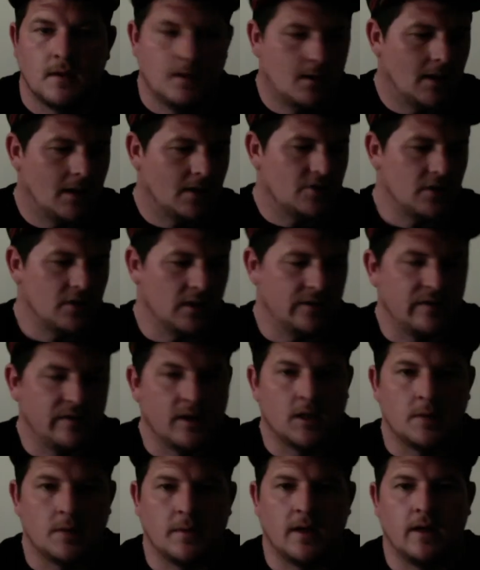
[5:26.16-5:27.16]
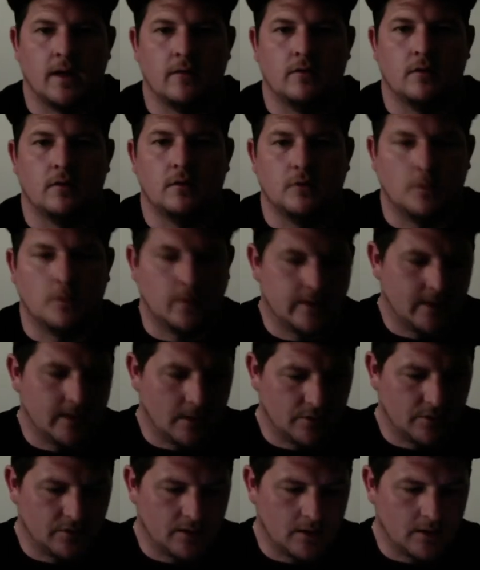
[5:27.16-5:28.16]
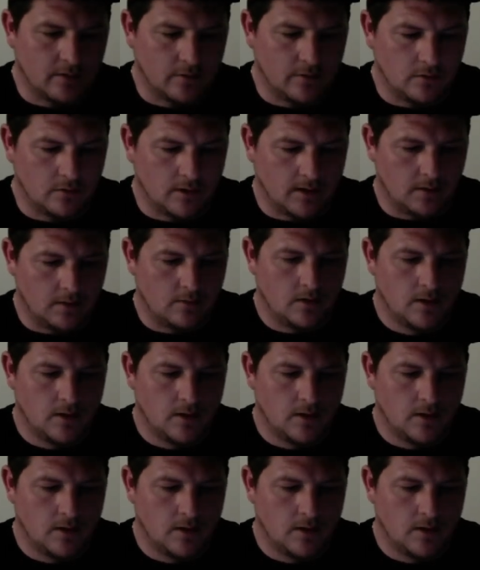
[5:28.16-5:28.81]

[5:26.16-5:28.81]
Actually, thinking about it, Lewandowski, I'll vote now.